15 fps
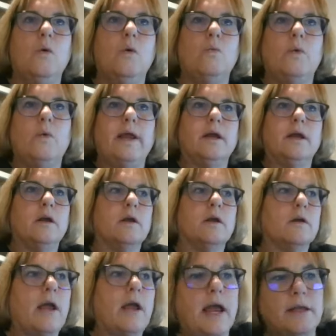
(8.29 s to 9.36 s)

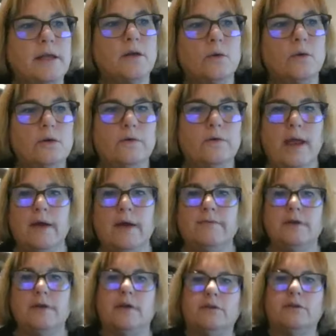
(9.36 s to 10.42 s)
where I know you have
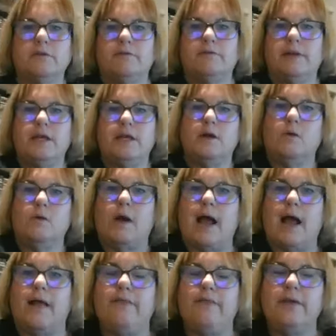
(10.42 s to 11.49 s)
another video
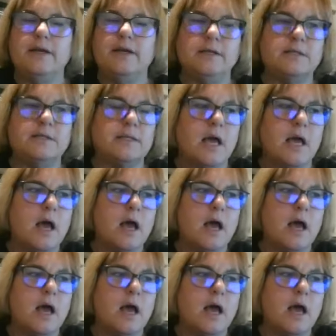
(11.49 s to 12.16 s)
on this,